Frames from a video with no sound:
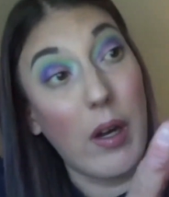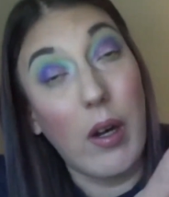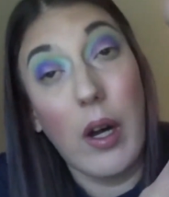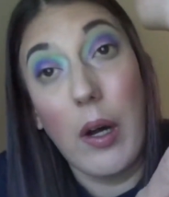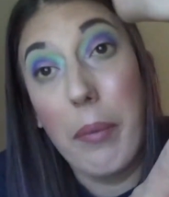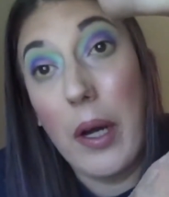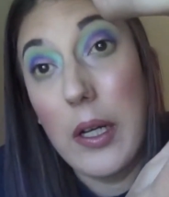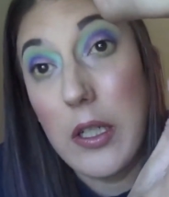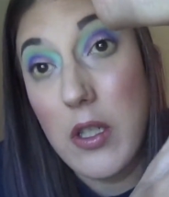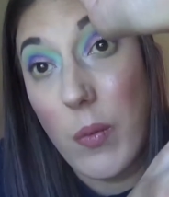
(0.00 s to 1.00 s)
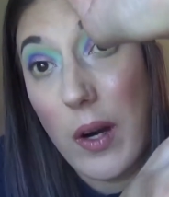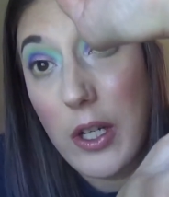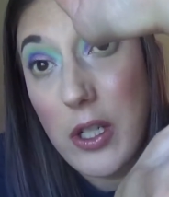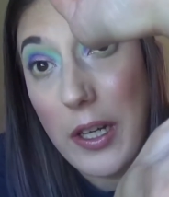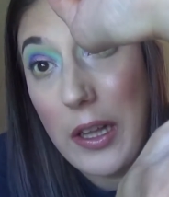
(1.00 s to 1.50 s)
upon
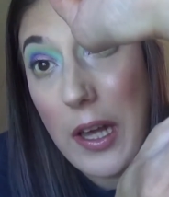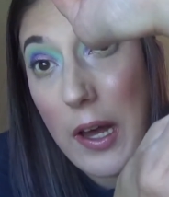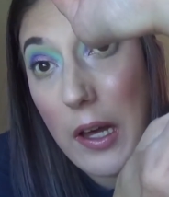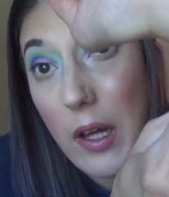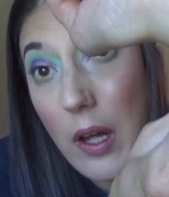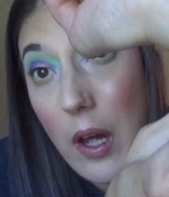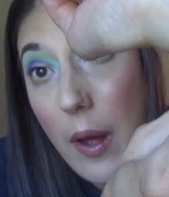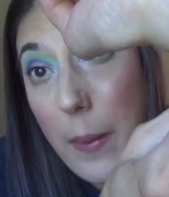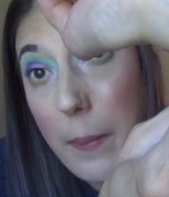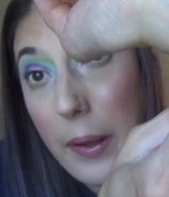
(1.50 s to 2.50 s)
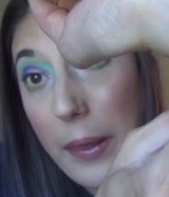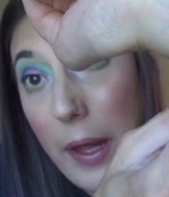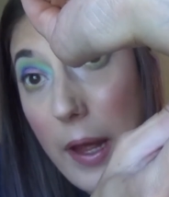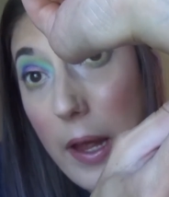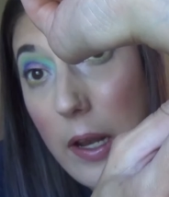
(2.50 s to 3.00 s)
swatch like that, but
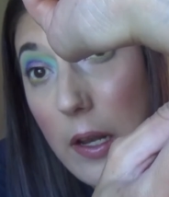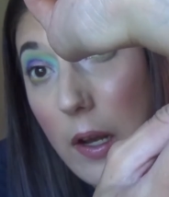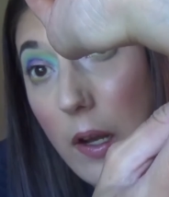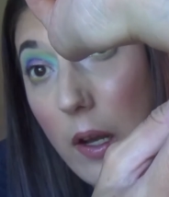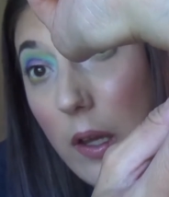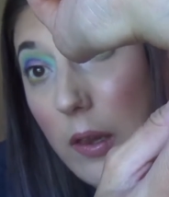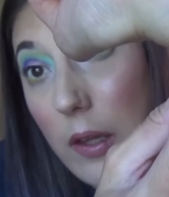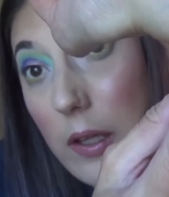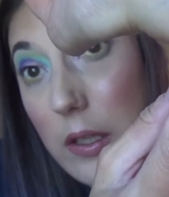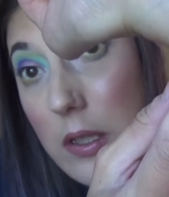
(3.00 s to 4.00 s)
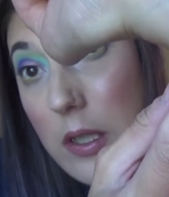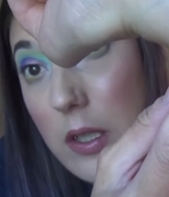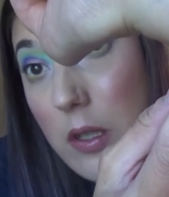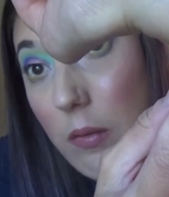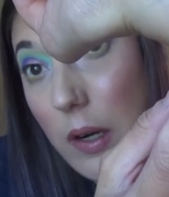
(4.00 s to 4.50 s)
then let's
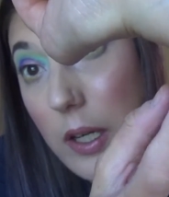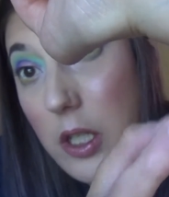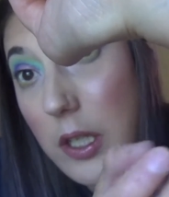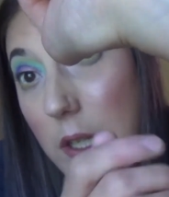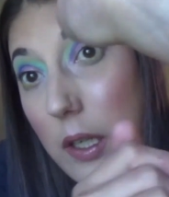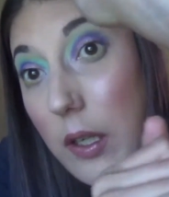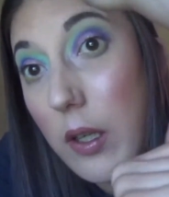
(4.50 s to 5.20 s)
swatch it.